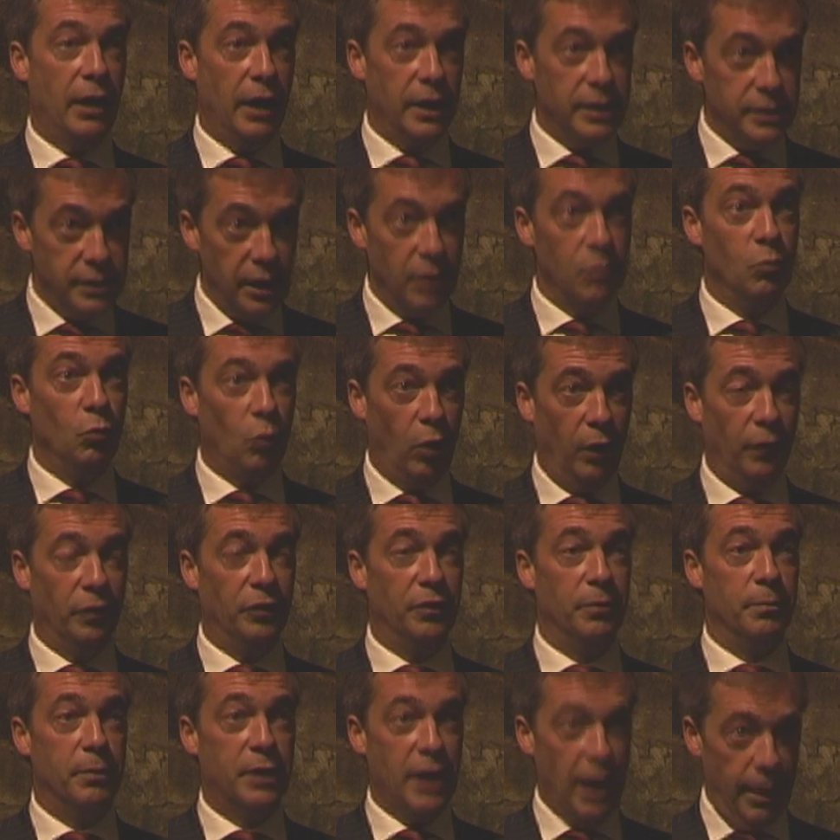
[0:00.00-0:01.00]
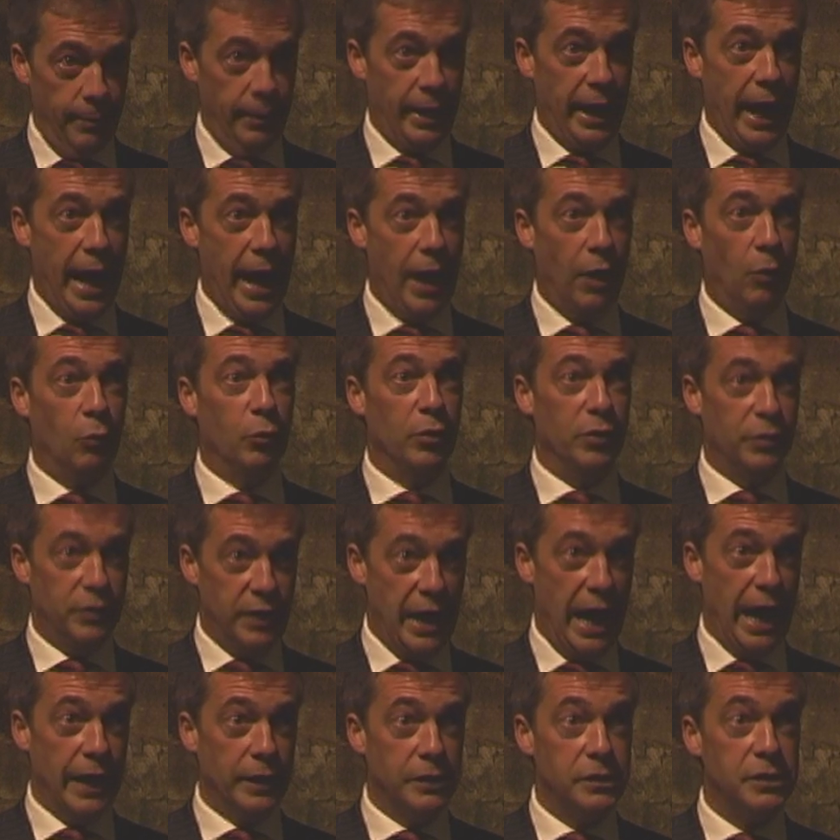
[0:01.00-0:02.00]
I don't want them coming out with
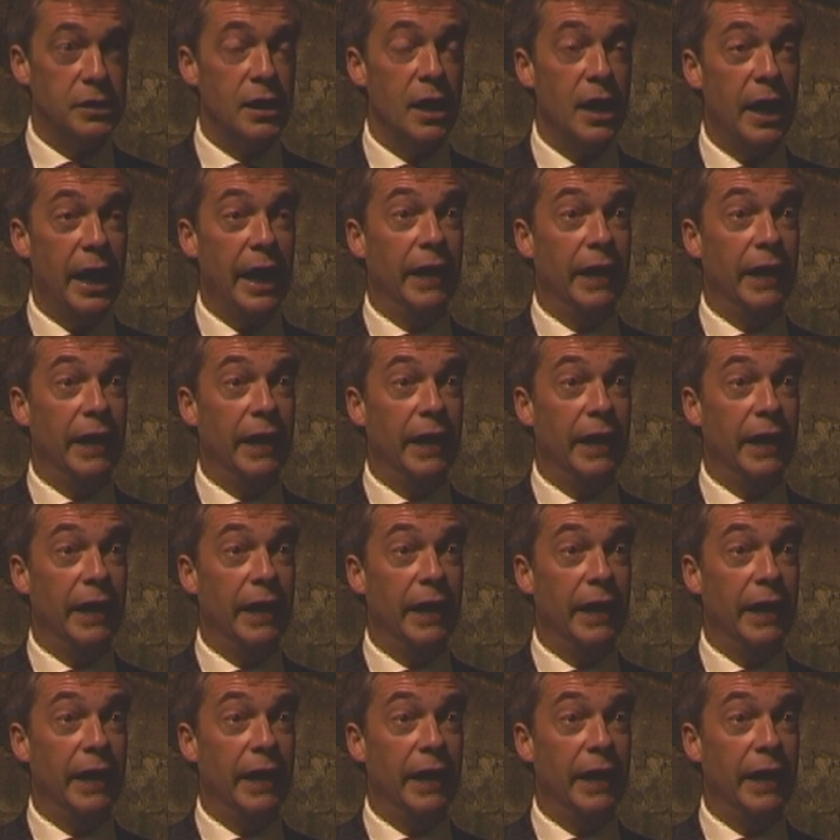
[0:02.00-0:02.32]
debts,